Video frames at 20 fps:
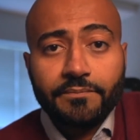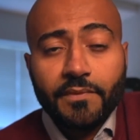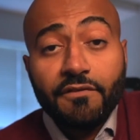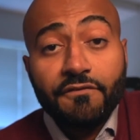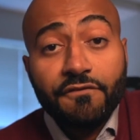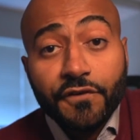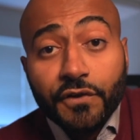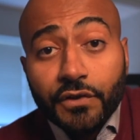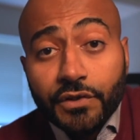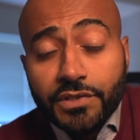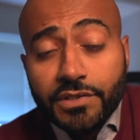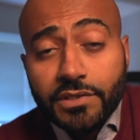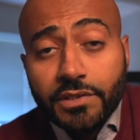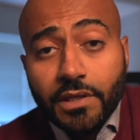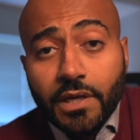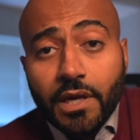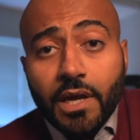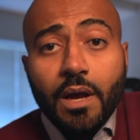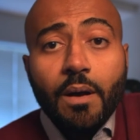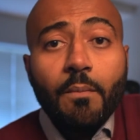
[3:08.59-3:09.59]
First,
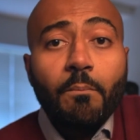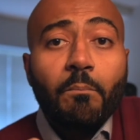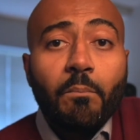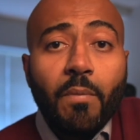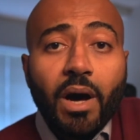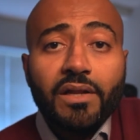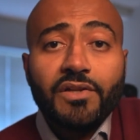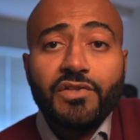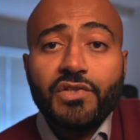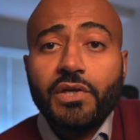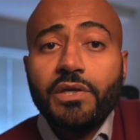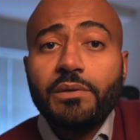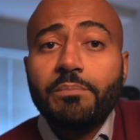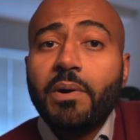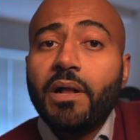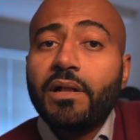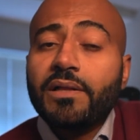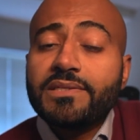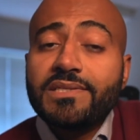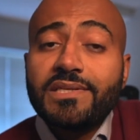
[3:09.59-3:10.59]
monetary
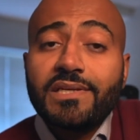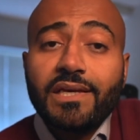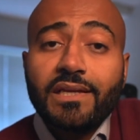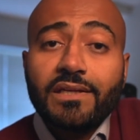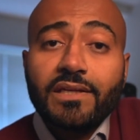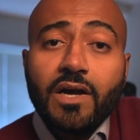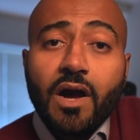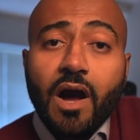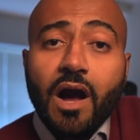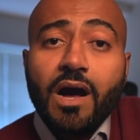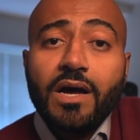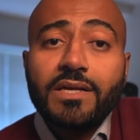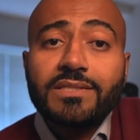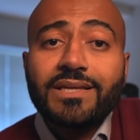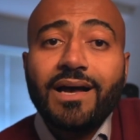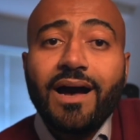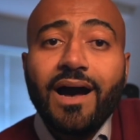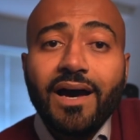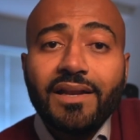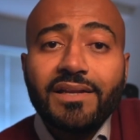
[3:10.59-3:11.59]
policy can
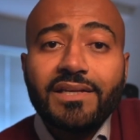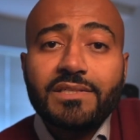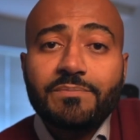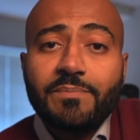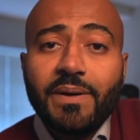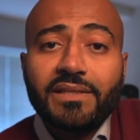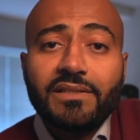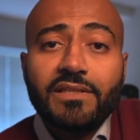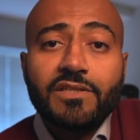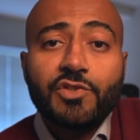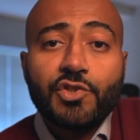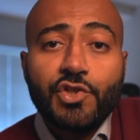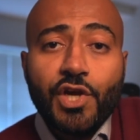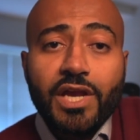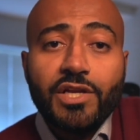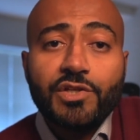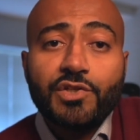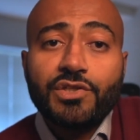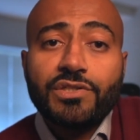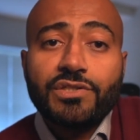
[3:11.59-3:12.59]
cause unexpected
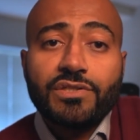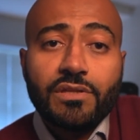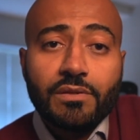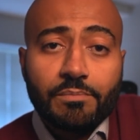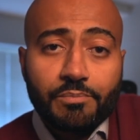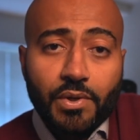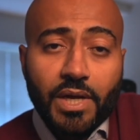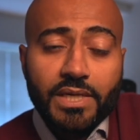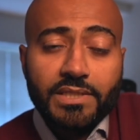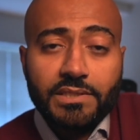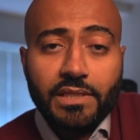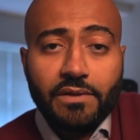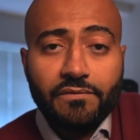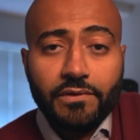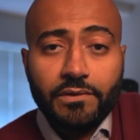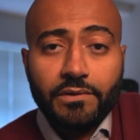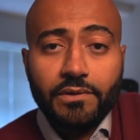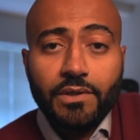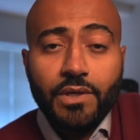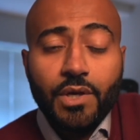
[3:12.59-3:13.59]
changes to the price
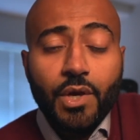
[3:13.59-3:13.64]
level,